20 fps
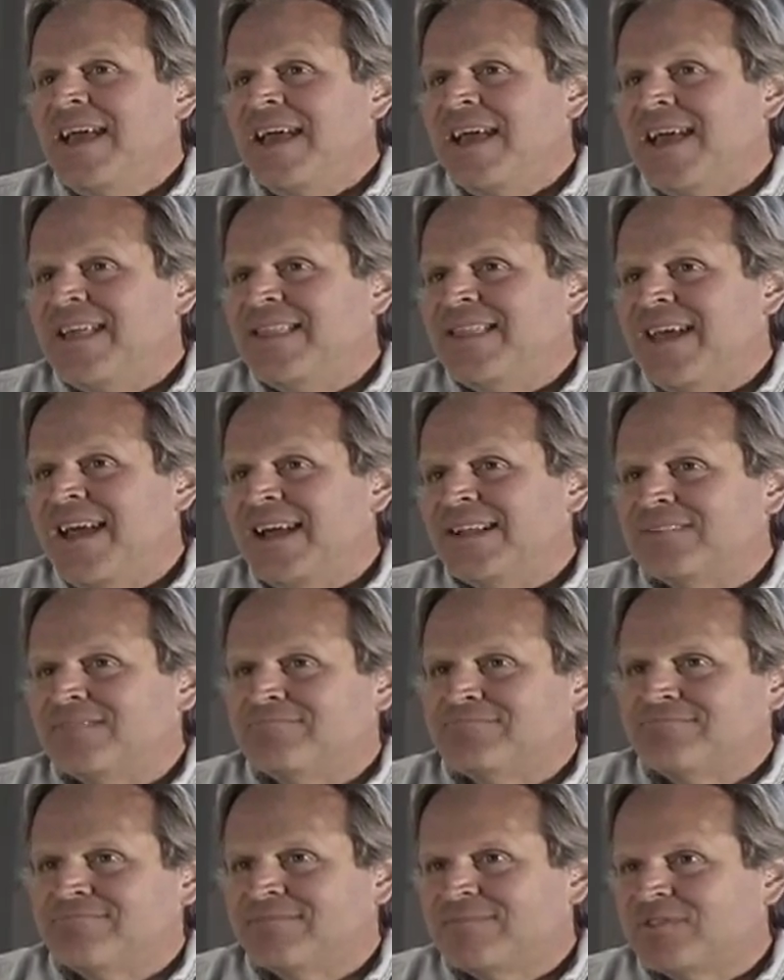and
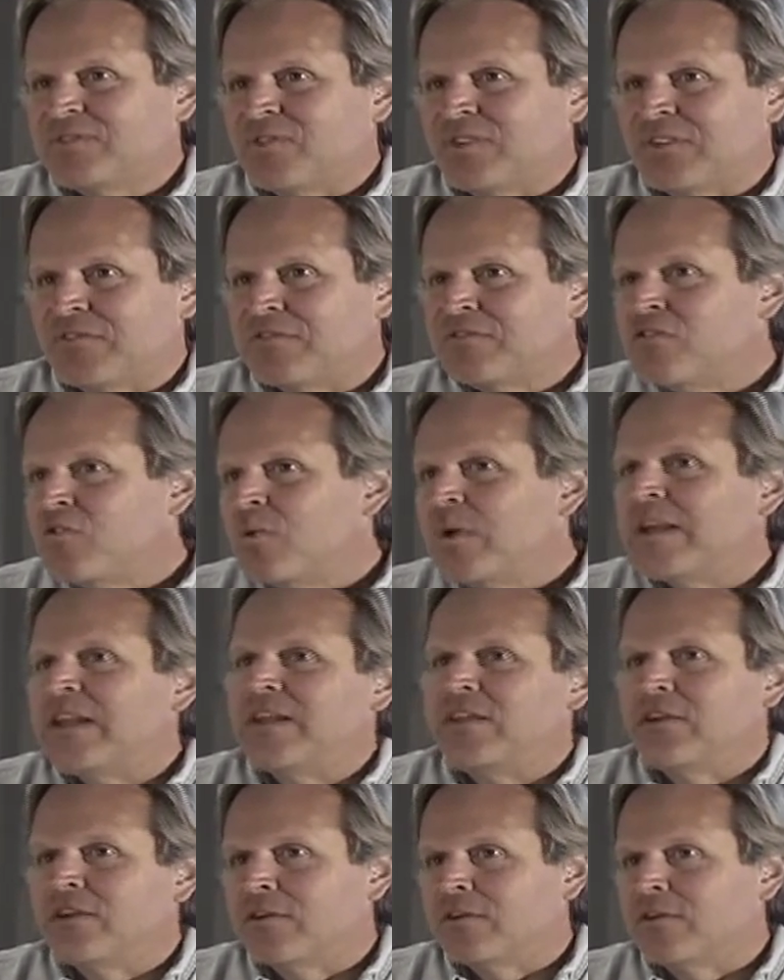that sort of
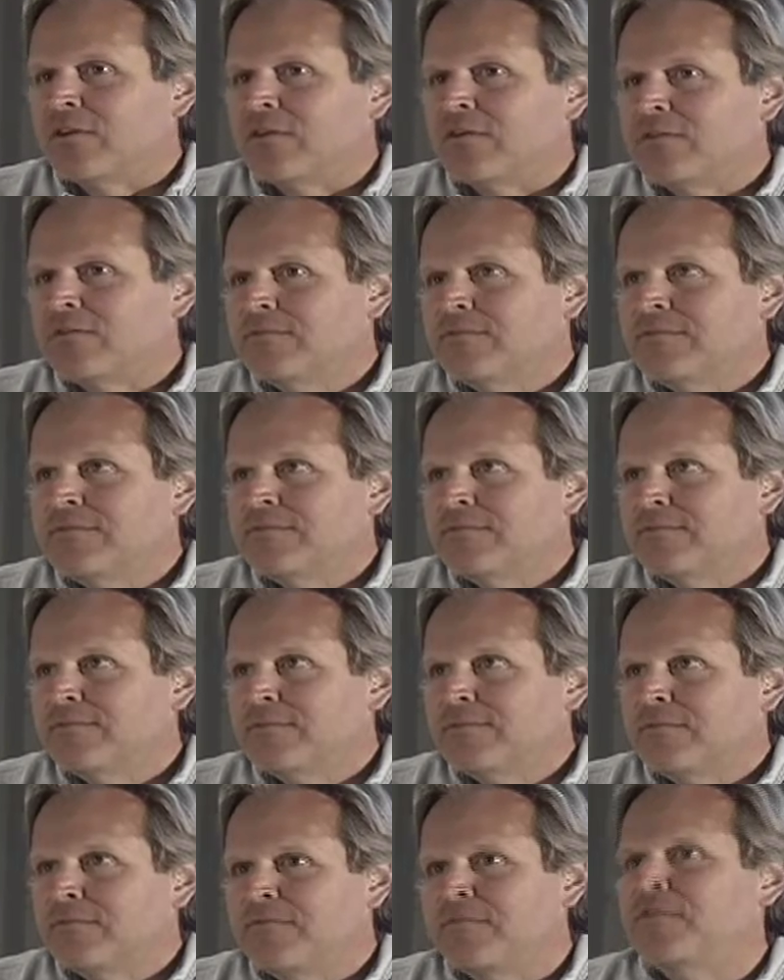grittier
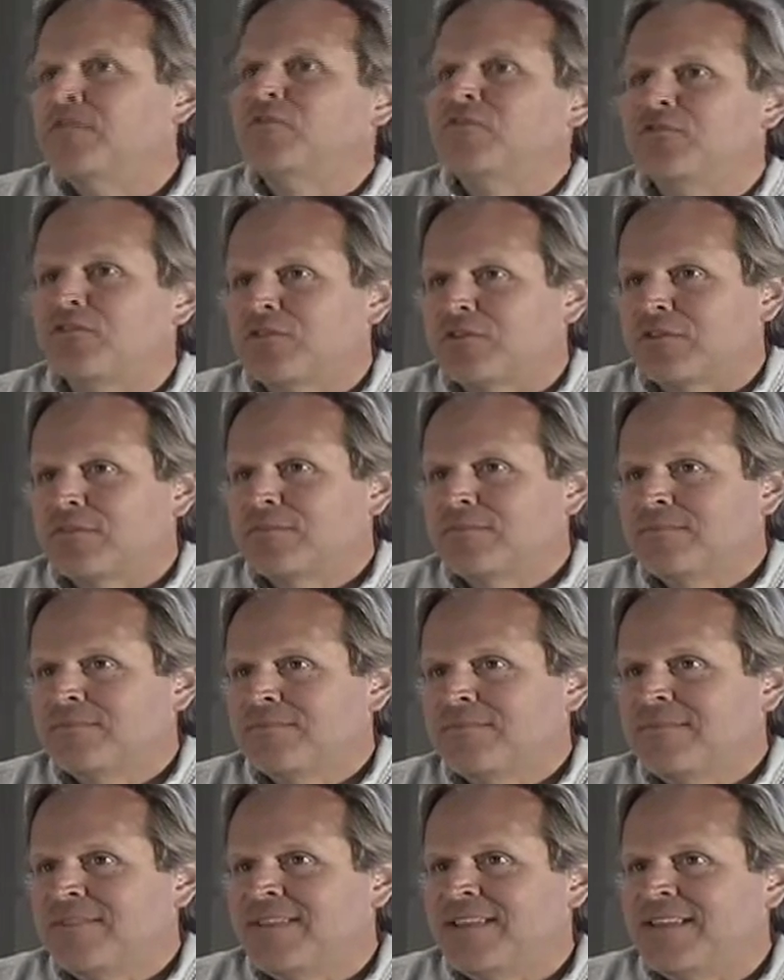future
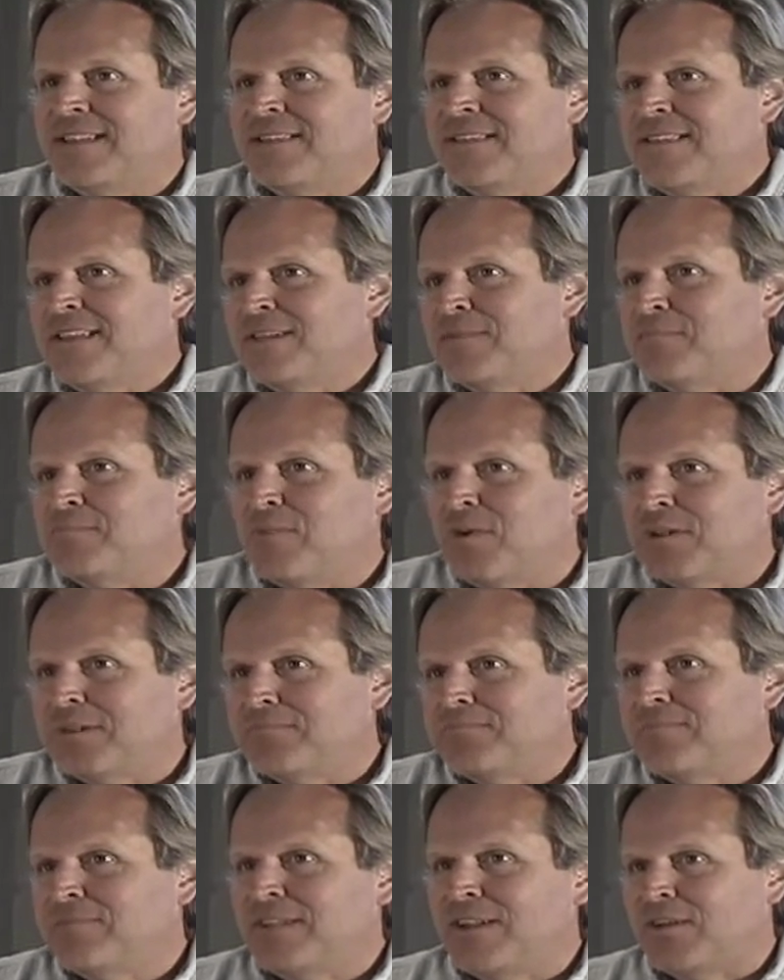than
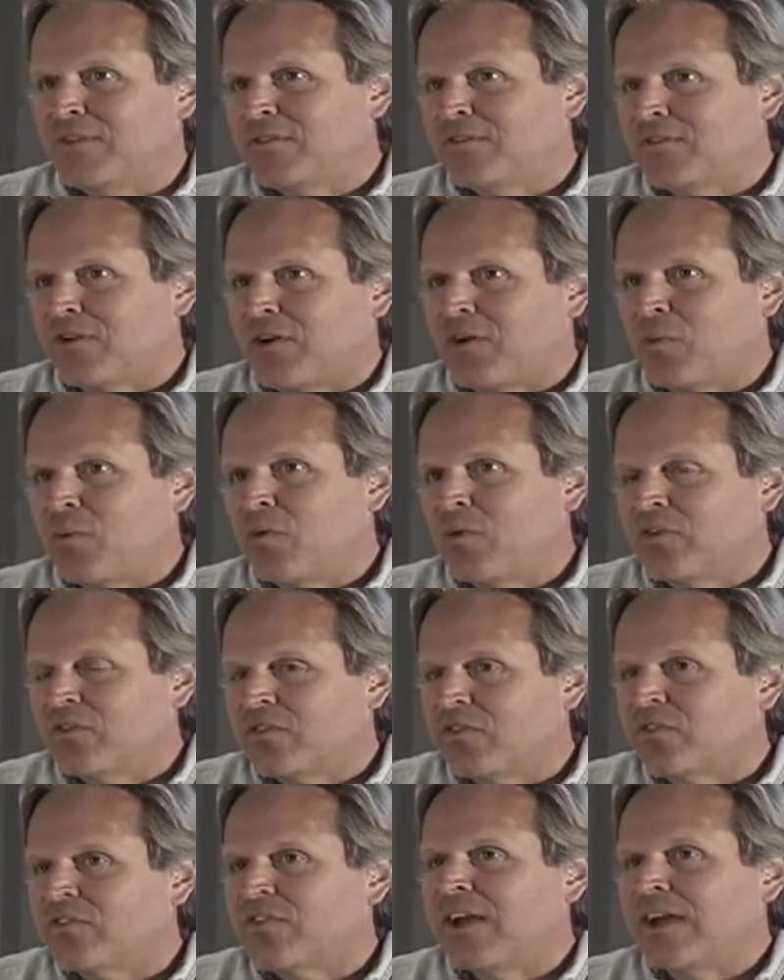what, you know, Star Wars,
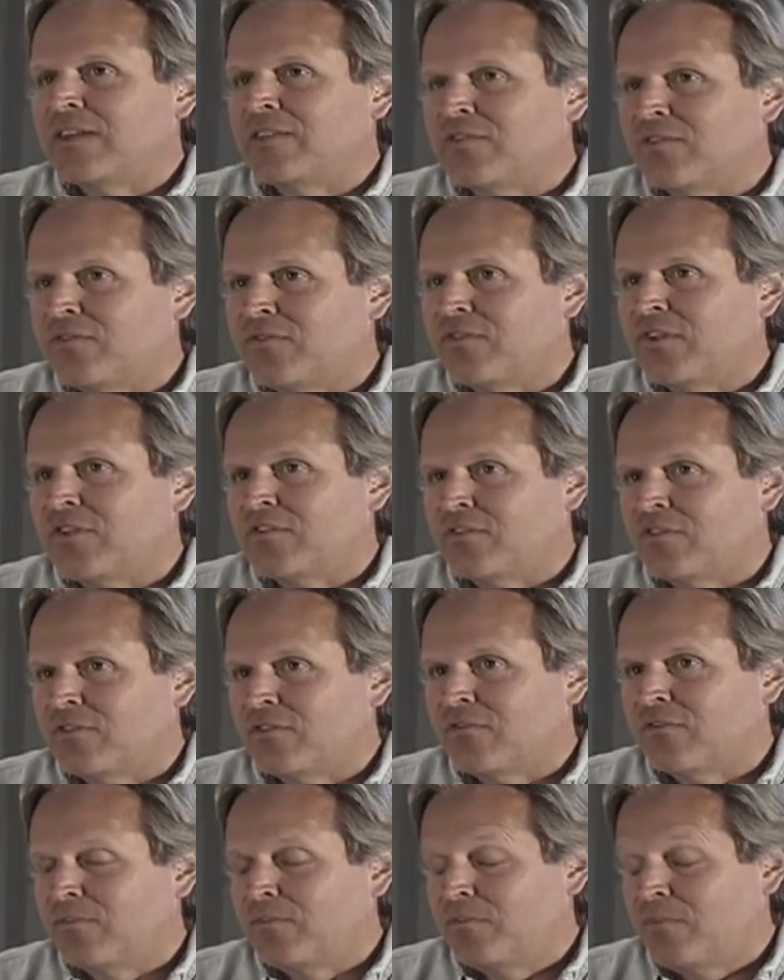the science
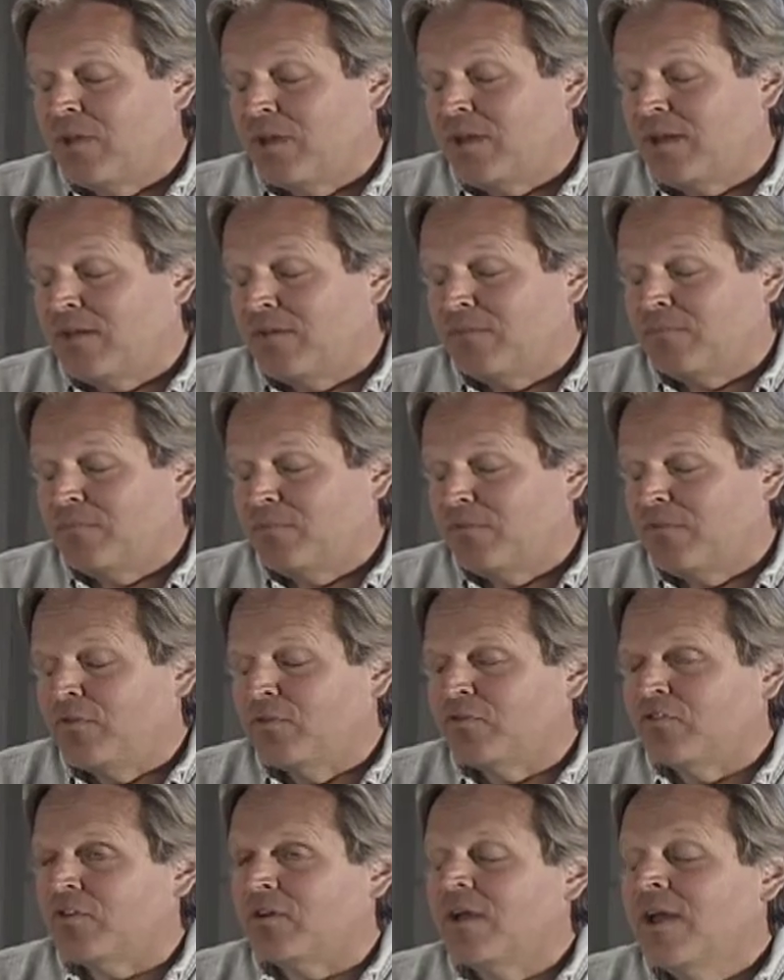fiction
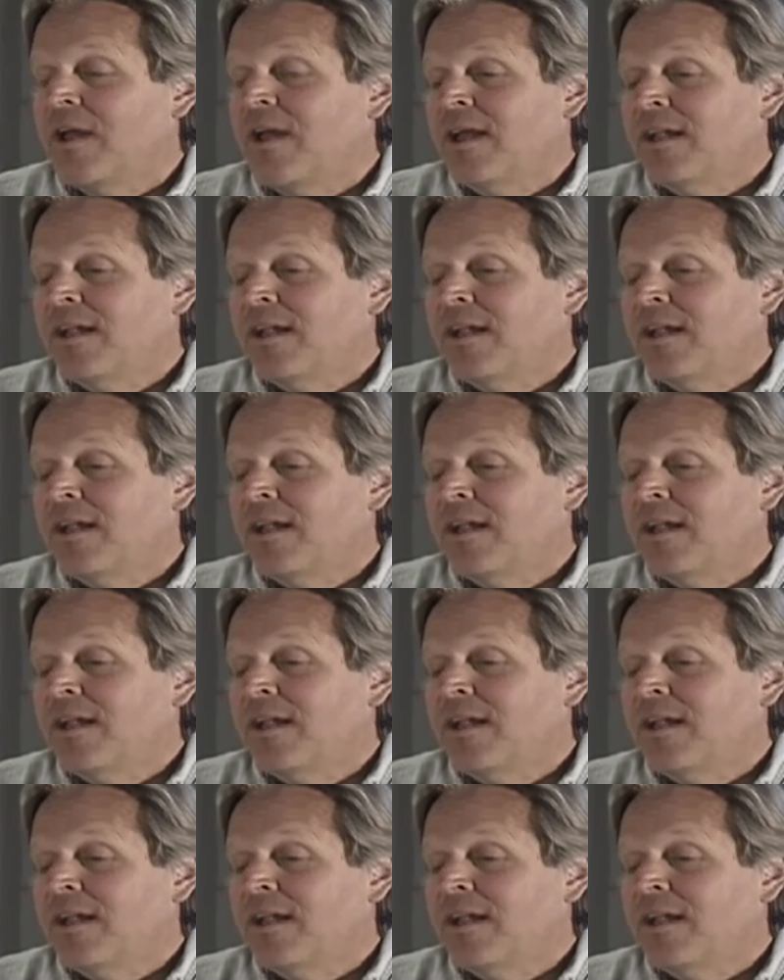future.